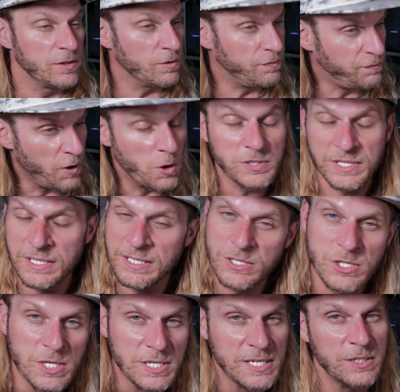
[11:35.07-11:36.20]
the folks and
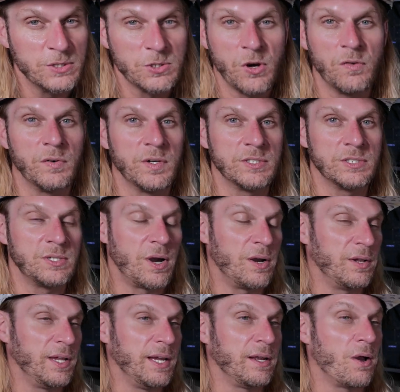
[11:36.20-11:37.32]
engineers over at
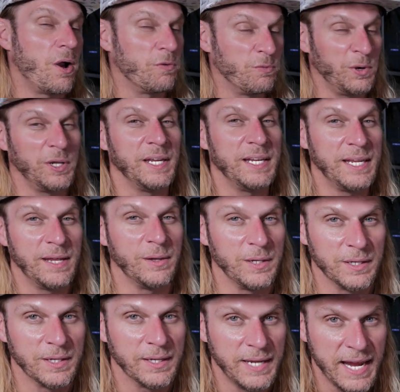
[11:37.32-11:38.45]
Starlink are really
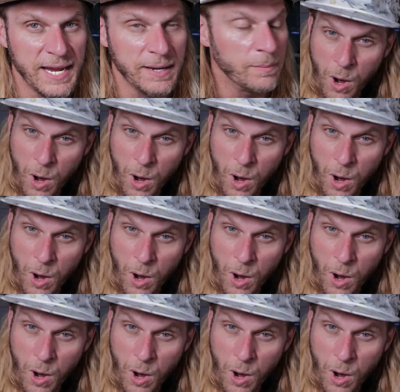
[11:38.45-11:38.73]
killing the game.